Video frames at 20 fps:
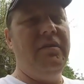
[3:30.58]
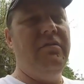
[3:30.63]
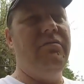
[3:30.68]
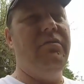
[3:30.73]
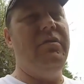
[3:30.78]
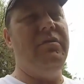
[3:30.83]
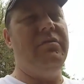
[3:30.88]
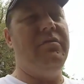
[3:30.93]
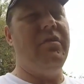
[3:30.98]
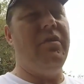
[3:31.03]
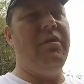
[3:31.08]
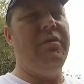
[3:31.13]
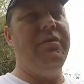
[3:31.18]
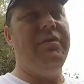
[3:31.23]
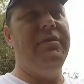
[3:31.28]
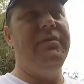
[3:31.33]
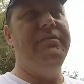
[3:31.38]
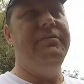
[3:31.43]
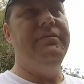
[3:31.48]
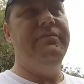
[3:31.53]
root
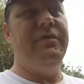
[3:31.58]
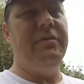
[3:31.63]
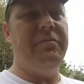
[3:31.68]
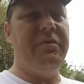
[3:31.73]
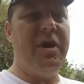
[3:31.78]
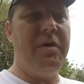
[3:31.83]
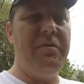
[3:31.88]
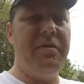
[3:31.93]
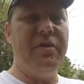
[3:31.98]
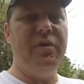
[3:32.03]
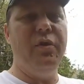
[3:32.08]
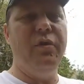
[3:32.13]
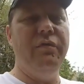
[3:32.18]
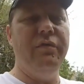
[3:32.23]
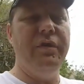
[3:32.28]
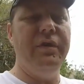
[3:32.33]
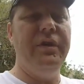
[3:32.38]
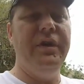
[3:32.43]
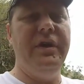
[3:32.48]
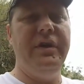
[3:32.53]
growth from coming
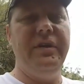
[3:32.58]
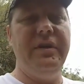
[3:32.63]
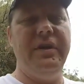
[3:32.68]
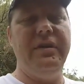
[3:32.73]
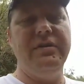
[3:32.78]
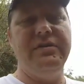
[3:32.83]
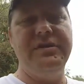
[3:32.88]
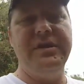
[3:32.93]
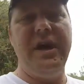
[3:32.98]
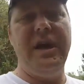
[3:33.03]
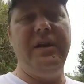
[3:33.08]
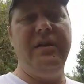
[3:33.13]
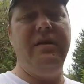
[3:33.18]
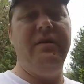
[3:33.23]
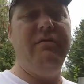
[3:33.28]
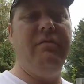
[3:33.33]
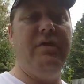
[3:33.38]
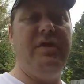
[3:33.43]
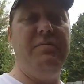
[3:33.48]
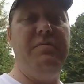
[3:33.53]
over into the other side
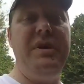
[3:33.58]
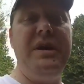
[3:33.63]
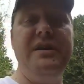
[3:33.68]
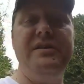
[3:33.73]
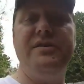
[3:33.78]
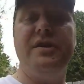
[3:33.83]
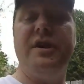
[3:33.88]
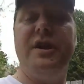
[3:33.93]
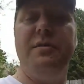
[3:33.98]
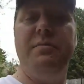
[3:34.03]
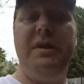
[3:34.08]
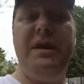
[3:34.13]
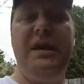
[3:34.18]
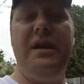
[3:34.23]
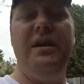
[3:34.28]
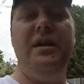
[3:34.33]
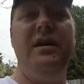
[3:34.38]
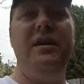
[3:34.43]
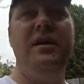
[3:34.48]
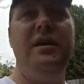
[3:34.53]
where the beans are going to be.
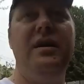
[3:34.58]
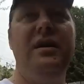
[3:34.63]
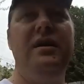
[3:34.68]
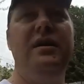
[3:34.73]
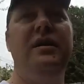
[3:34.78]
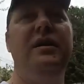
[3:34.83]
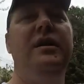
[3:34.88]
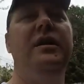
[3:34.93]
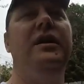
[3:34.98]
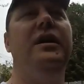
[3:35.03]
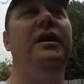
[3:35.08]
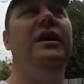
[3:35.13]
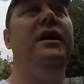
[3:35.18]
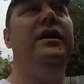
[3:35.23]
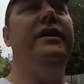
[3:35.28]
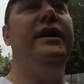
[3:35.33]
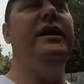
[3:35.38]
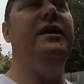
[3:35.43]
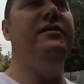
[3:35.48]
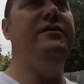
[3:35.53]

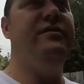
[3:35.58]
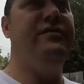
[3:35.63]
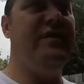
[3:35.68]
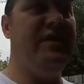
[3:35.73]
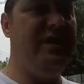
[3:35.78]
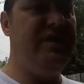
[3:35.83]
That is for